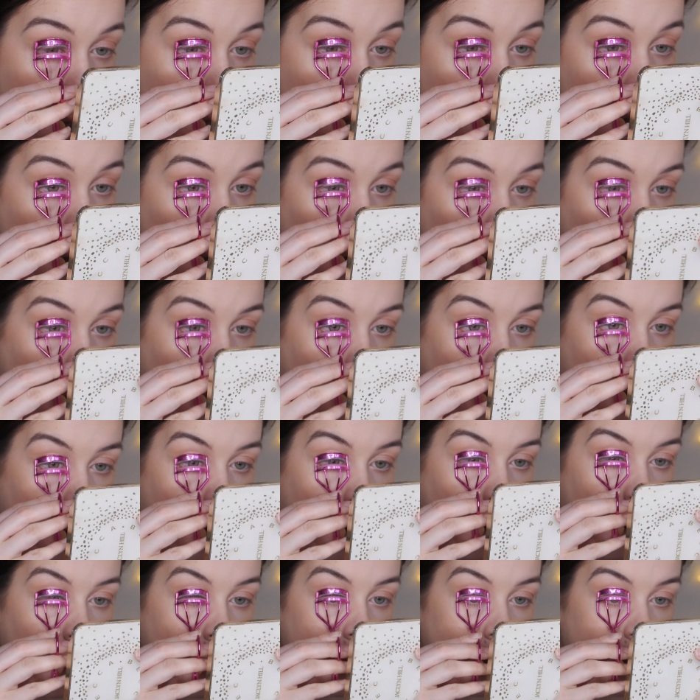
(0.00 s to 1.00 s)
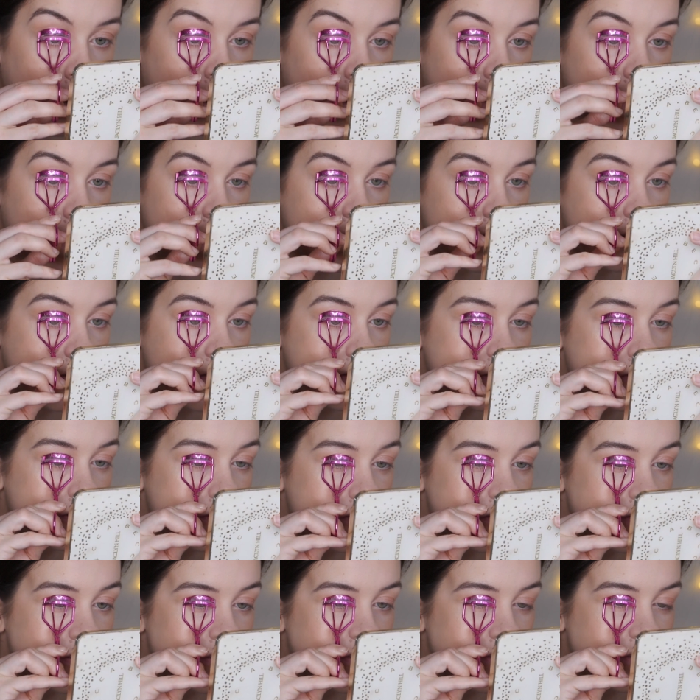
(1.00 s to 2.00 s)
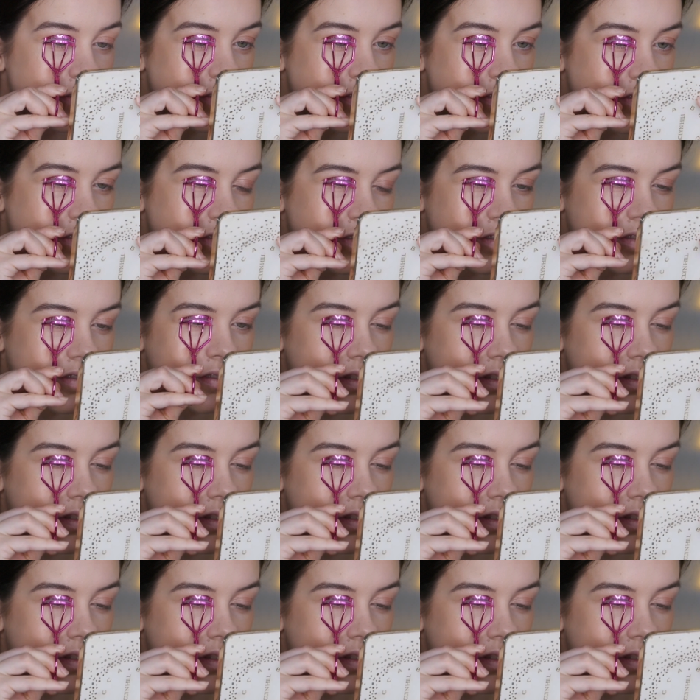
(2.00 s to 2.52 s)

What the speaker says: Next, because my eyelashes are dead straight, I'm giving them a